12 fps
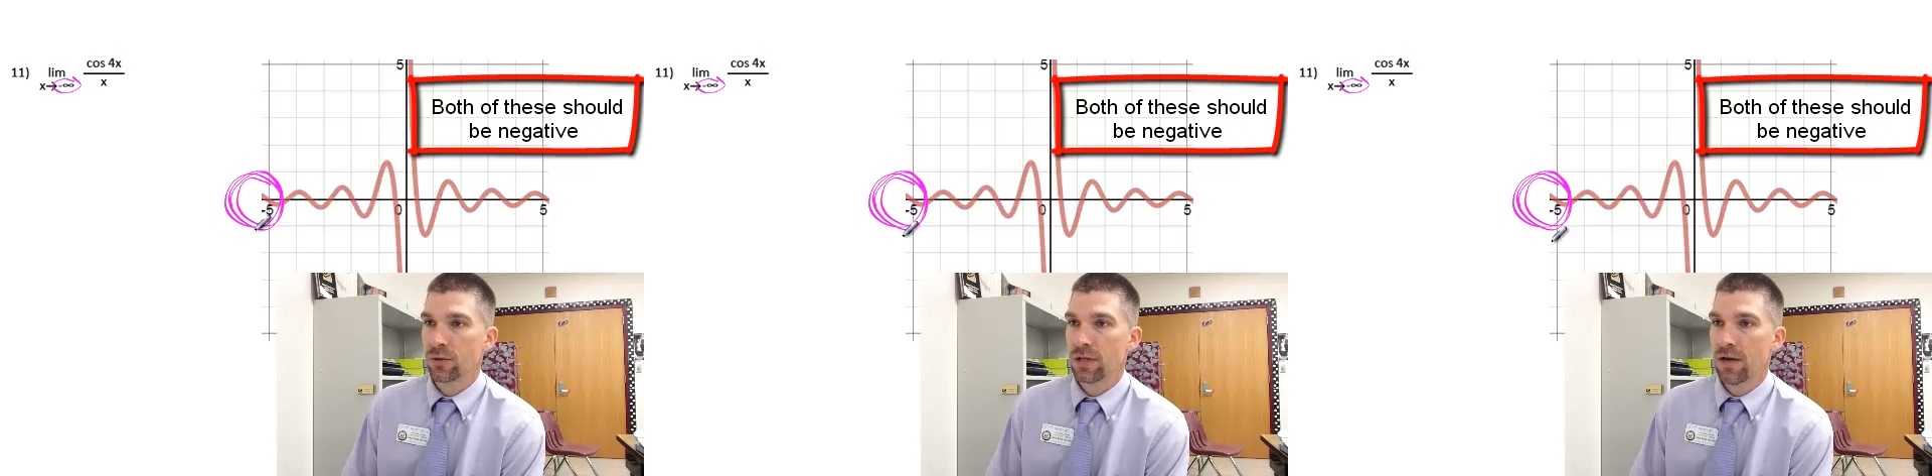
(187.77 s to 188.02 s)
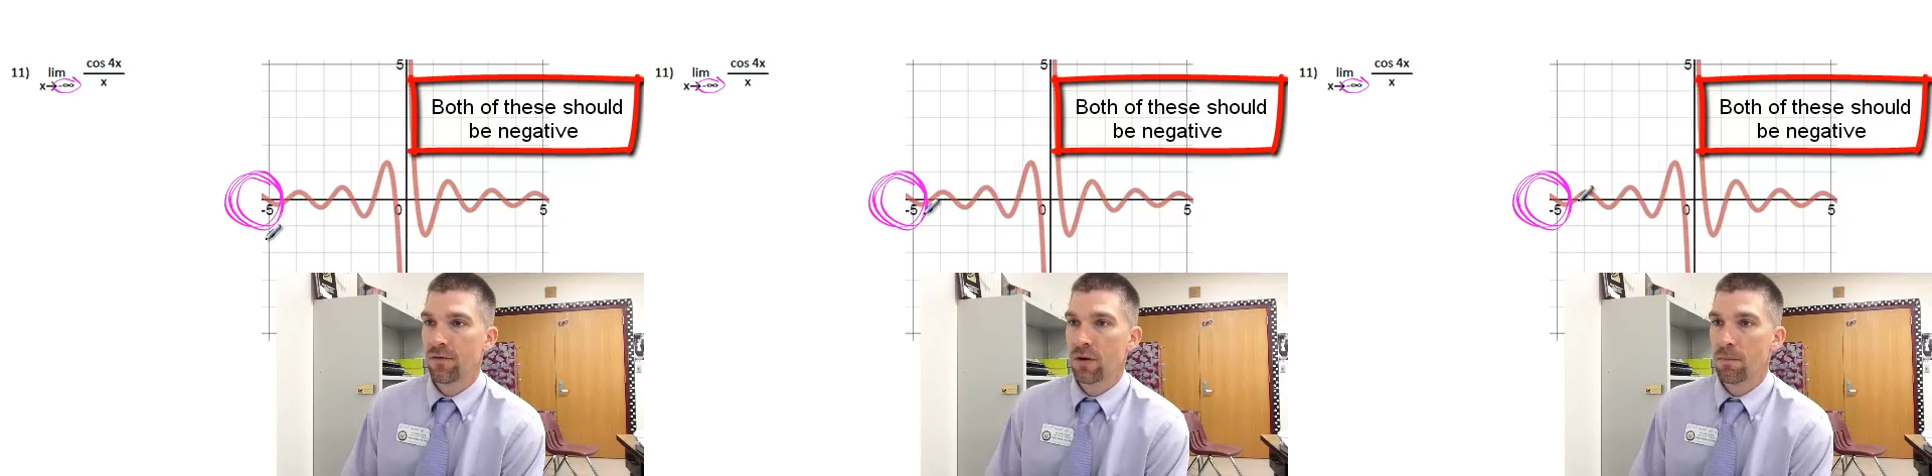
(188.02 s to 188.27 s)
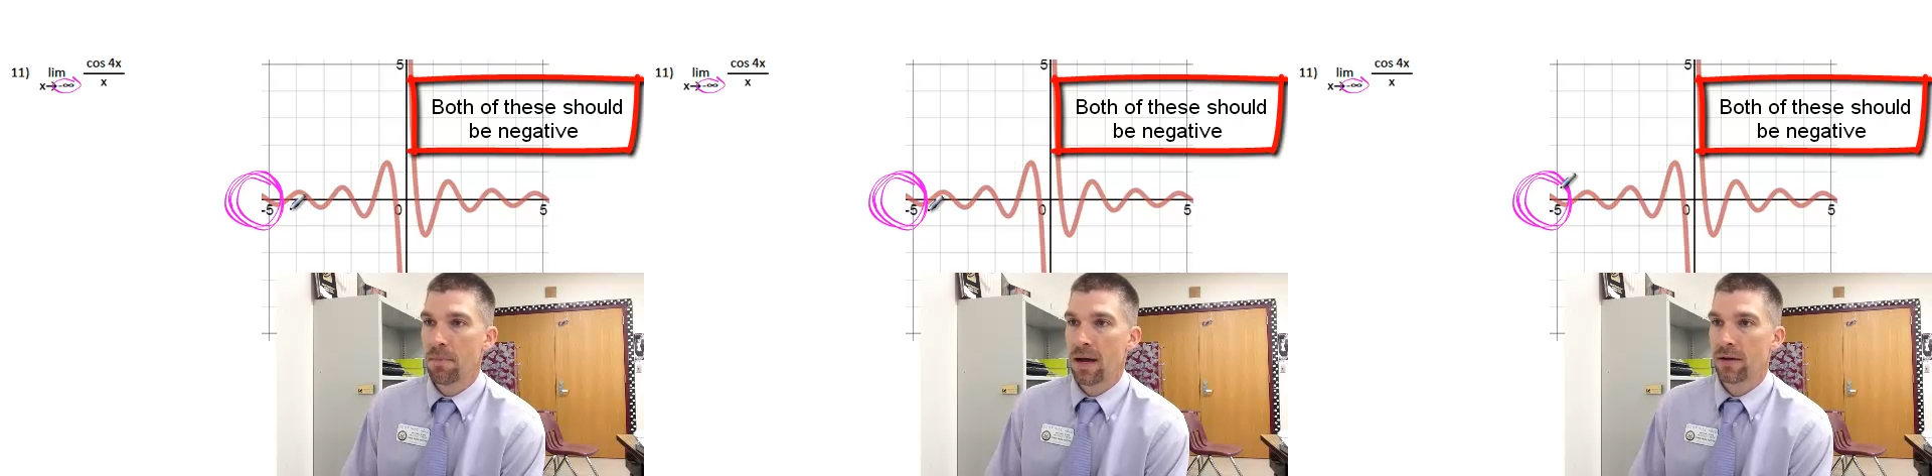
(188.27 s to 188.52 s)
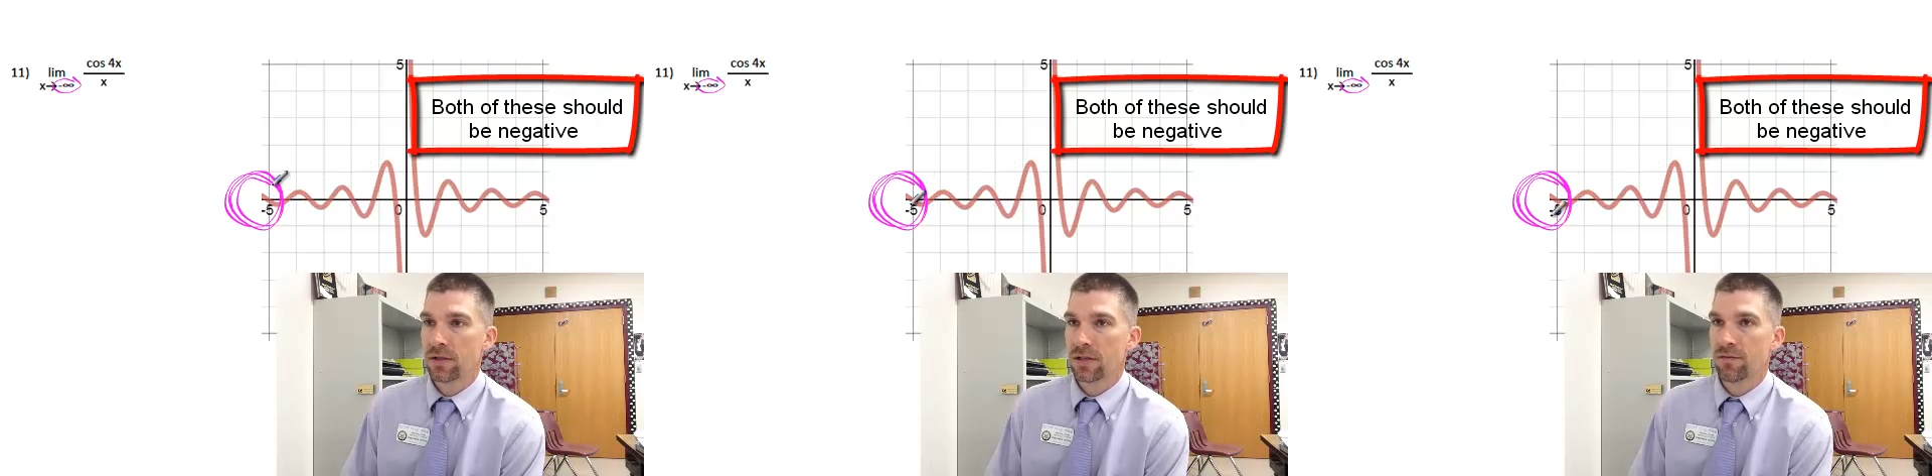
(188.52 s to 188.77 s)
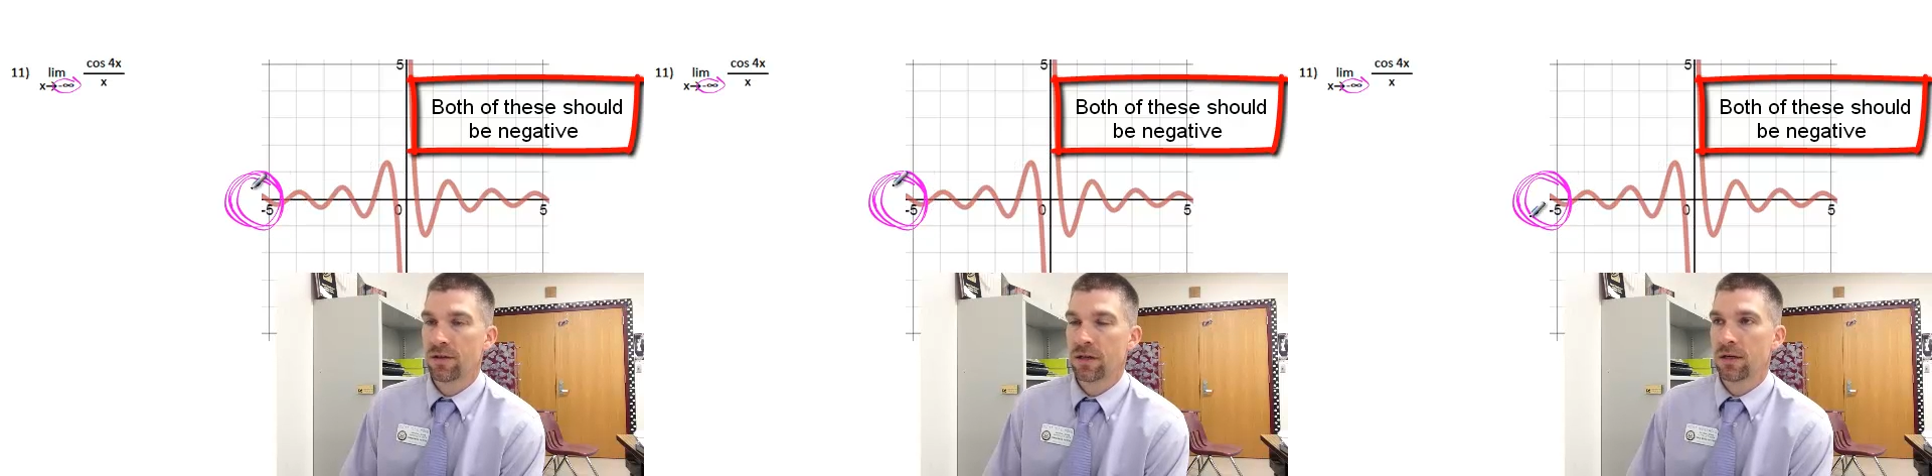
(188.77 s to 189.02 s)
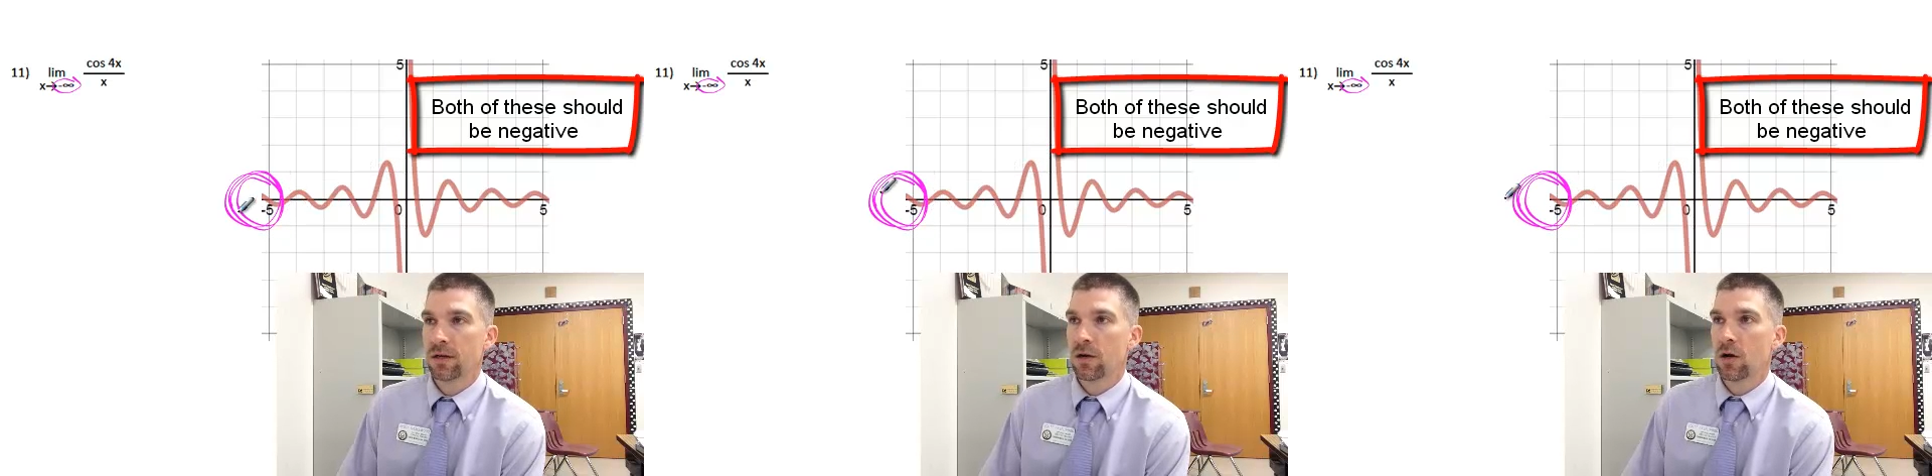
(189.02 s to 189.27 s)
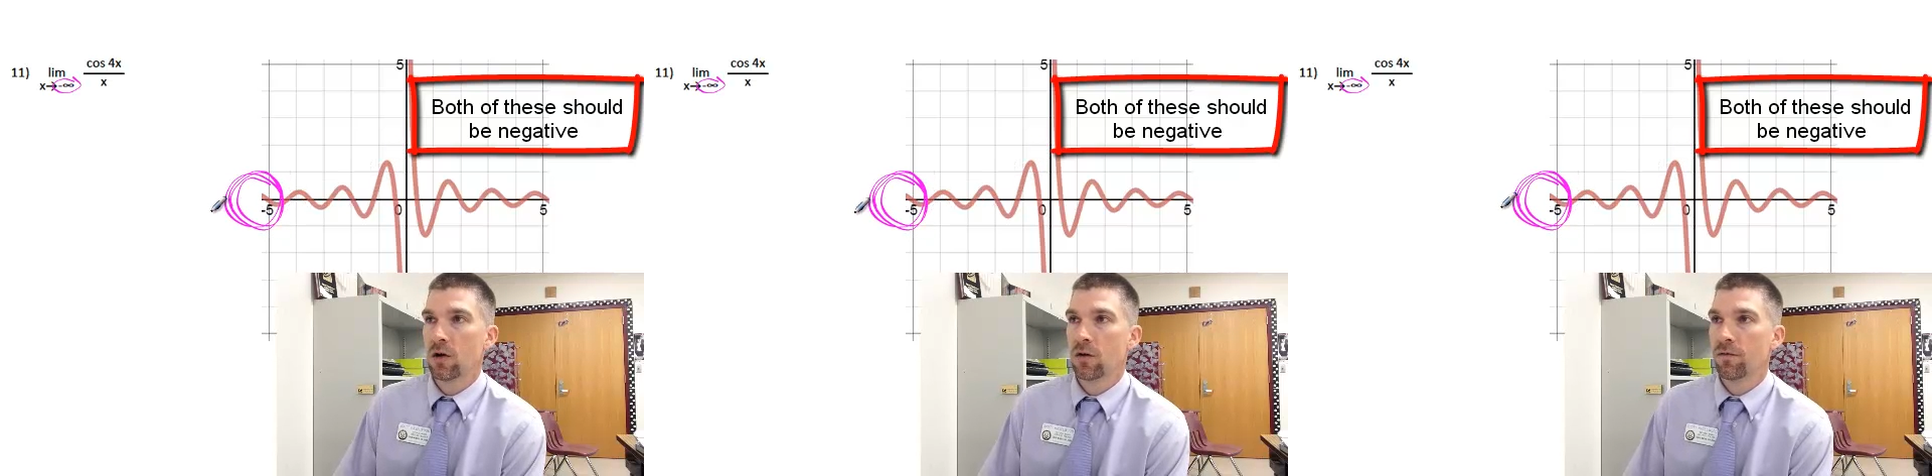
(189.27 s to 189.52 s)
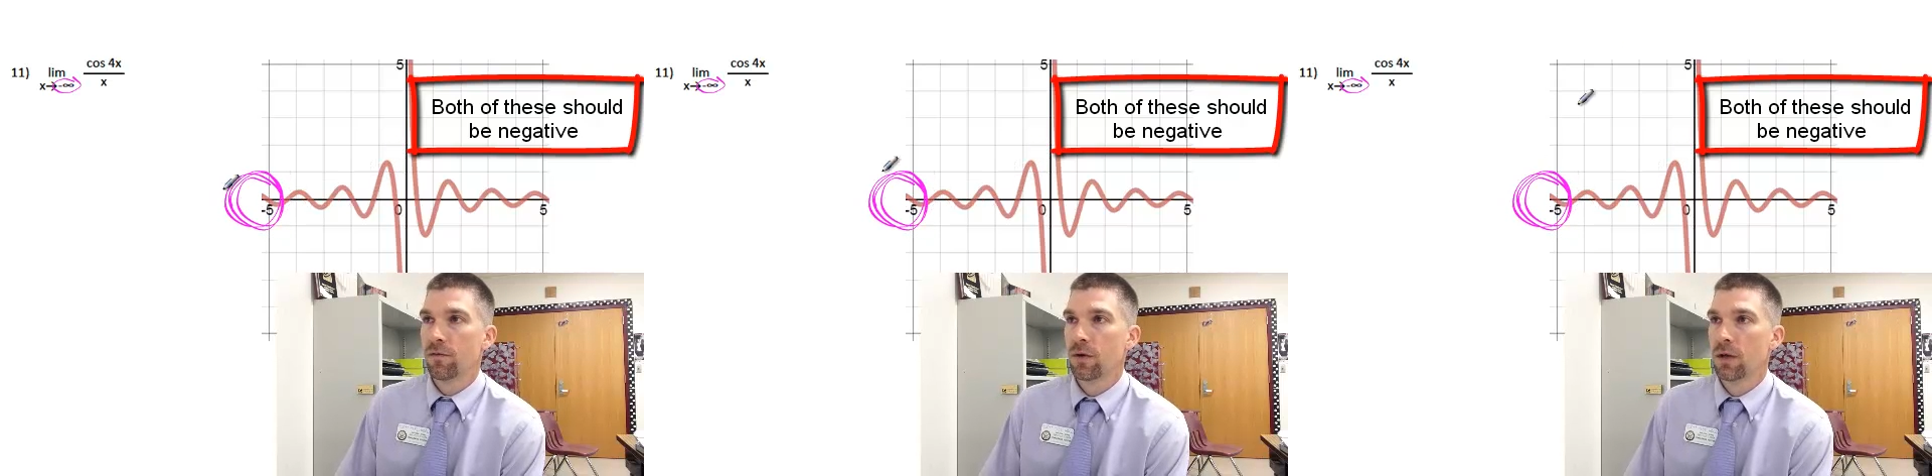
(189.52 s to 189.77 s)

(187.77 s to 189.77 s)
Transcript: with every bounce of the curve.